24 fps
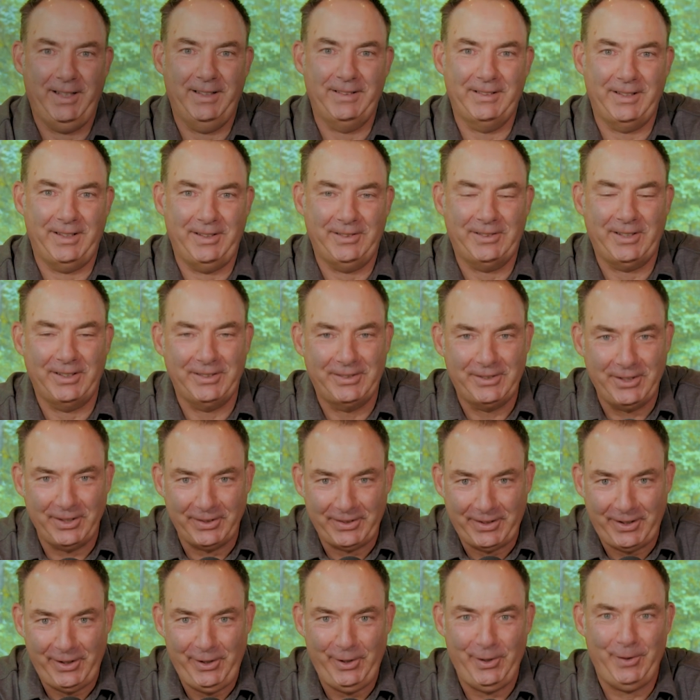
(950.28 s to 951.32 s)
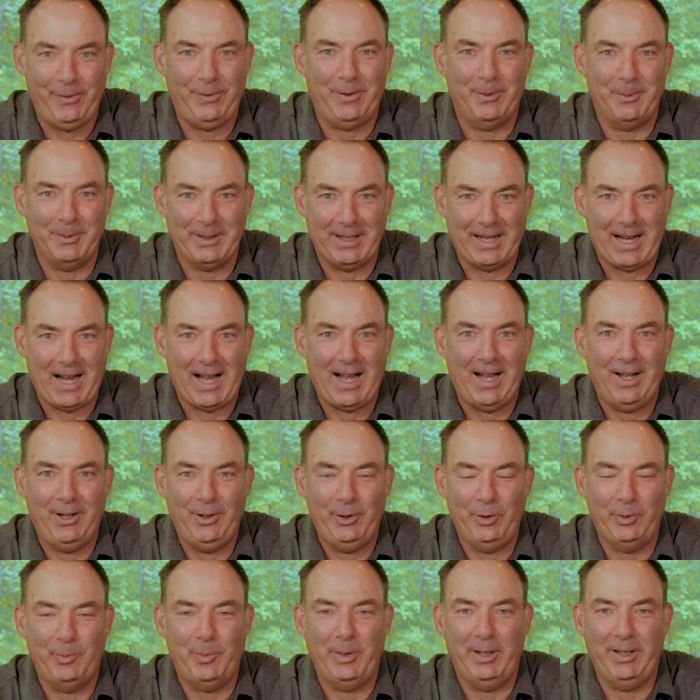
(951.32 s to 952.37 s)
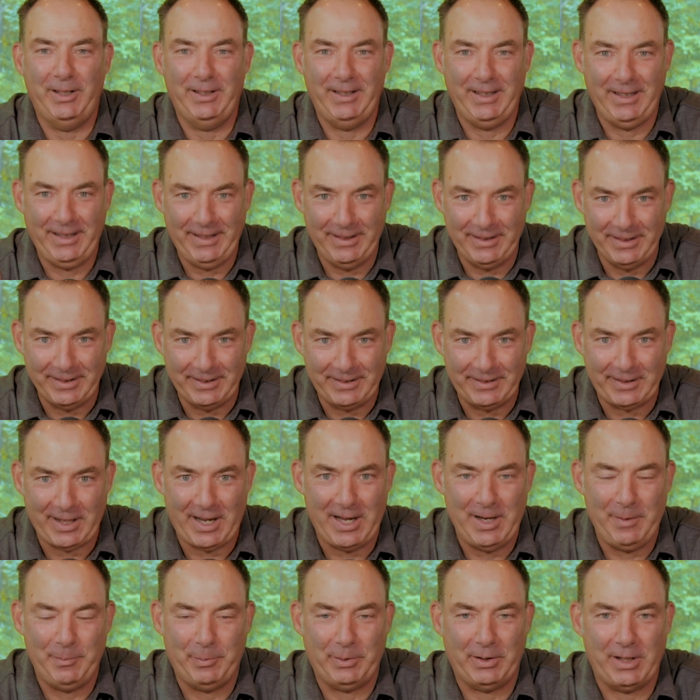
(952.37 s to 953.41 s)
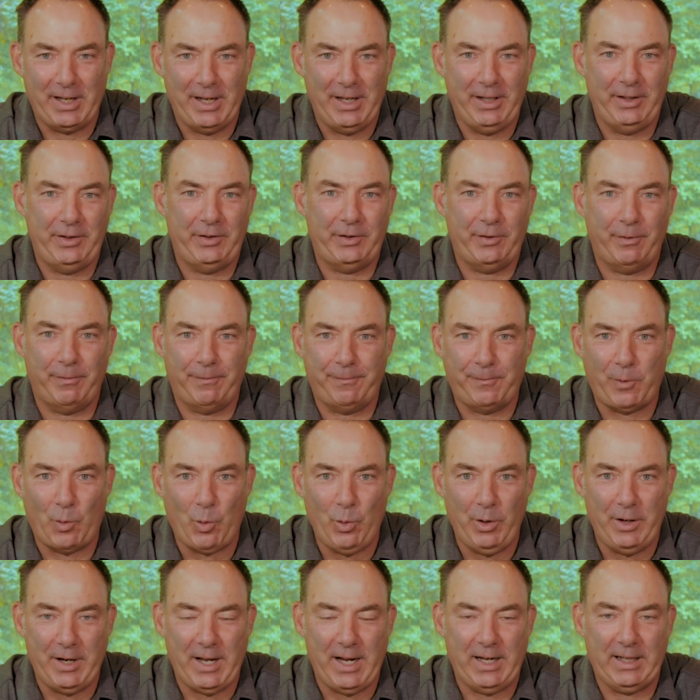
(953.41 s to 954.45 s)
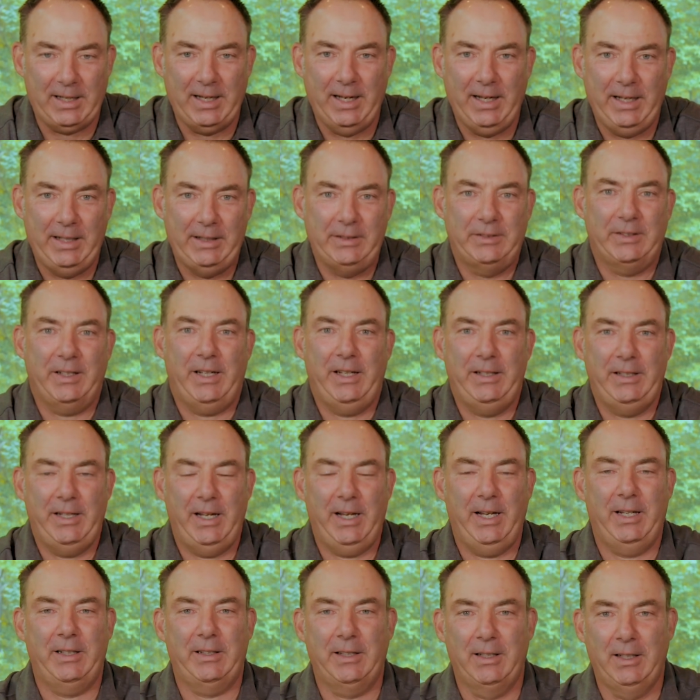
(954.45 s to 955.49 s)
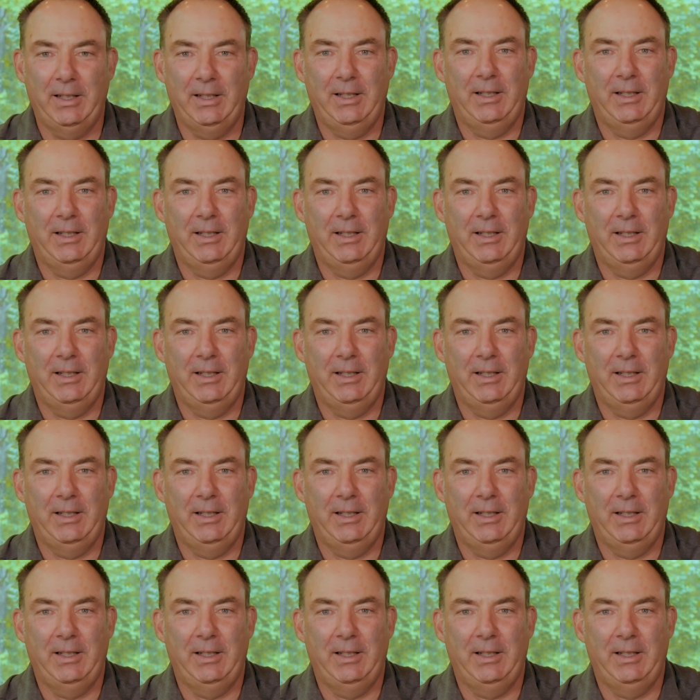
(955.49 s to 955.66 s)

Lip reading: is it to just hear from a guy who's been in the same place 4 decades, and yet